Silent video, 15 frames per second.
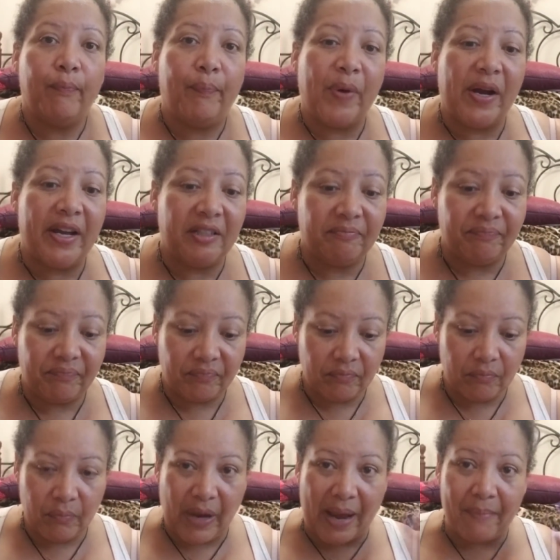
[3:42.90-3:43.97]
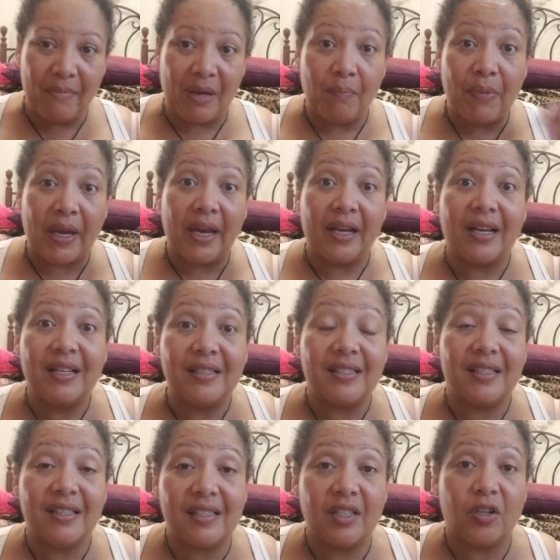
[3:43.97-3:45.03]
but by me being
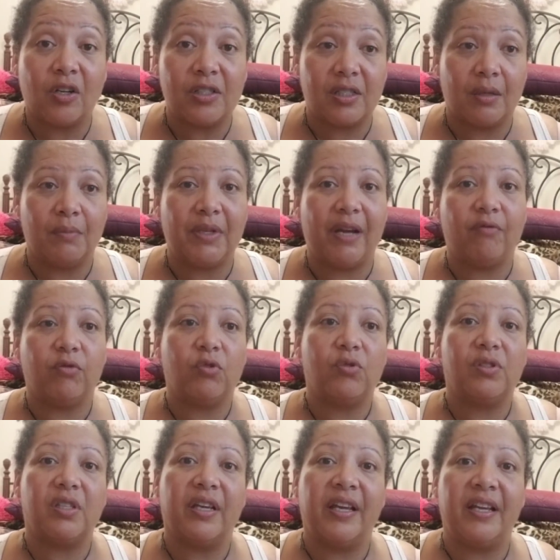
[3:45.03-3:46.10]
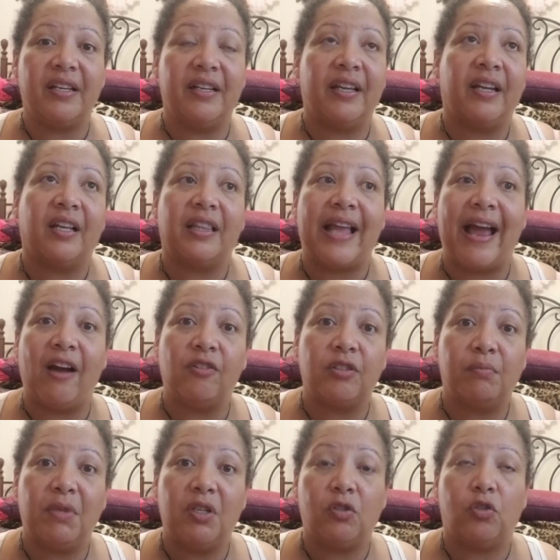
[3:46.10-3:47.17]
consistent on some levels it, it allows
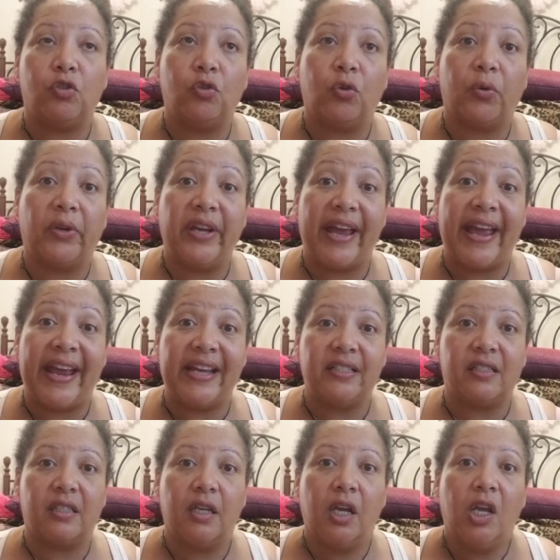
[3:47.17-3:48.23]
me to create